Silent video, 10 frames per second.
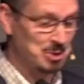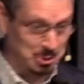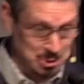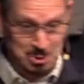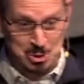It was
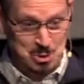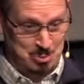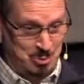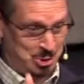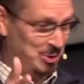like, well, you, you
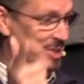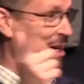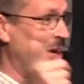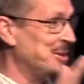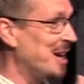used more screen
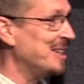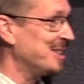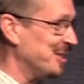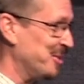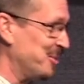time than I
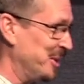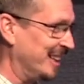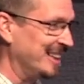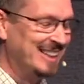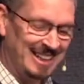did this week.